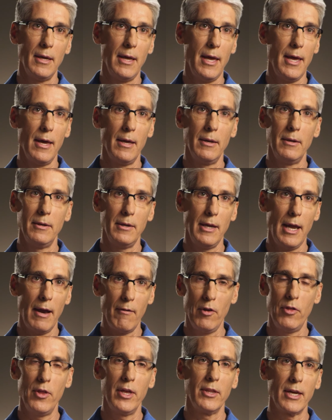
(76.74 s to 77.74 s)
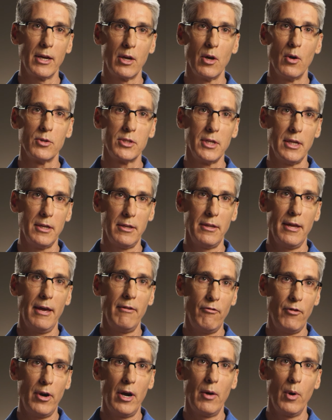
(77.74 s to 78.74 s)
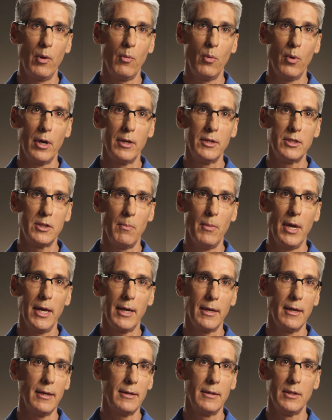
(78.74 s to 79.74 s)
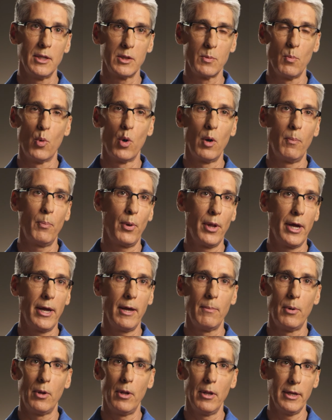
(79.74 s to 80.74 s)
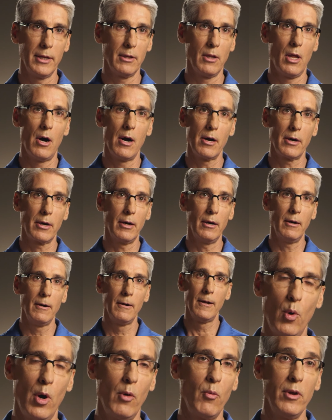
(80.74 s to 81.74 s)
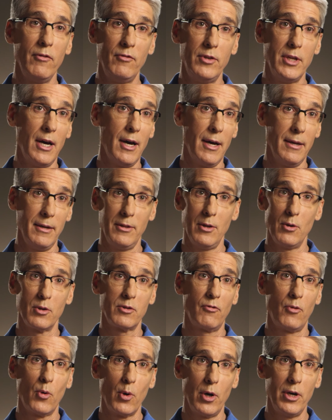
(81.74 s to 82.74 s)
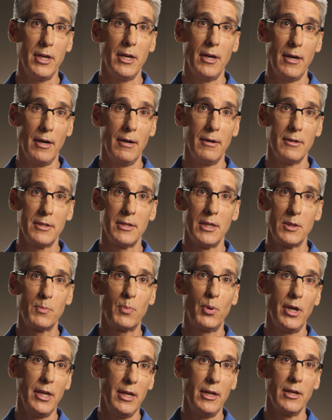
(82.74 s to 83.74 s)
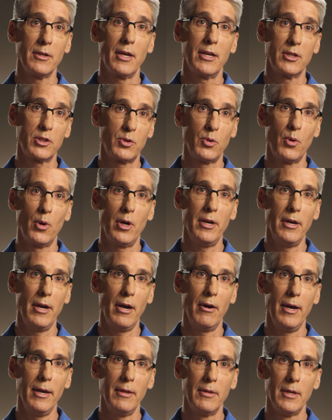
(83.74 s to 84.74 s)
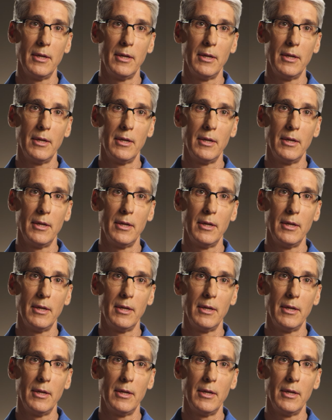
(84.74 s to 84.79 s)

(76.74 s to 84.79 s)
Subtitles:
and everything that goes into that fairway wood to make it just more playable and longer. What we've done in those 4 years is pretty extraordinary.